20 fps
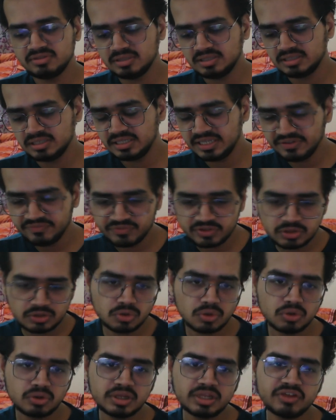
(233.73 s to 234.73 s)
Even
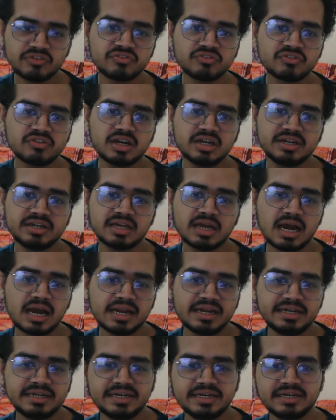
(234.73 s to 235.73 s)
though if
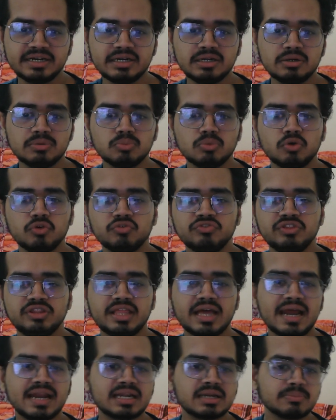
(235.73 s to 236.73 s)
I didn't move
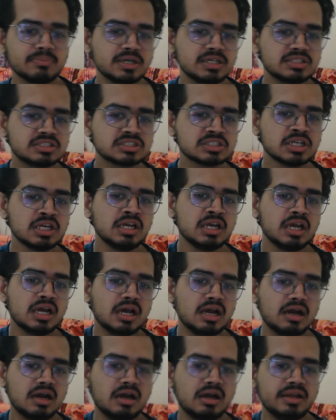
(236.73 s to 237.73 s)
that much,
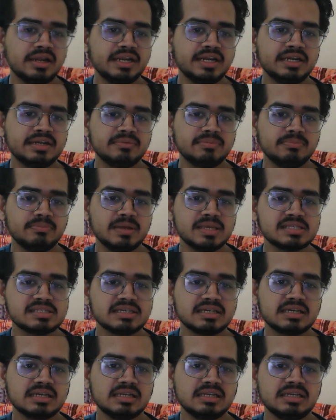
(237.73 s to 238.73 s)
it
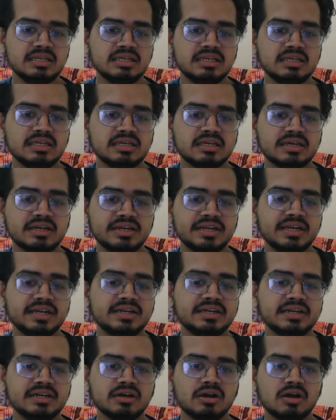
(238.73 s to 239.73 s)
basically
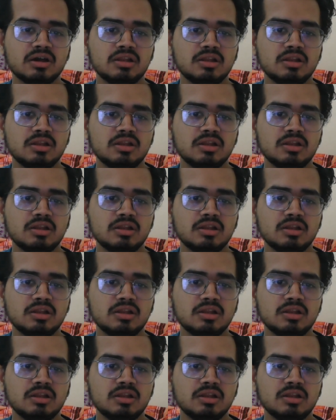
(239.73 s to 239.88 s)
created a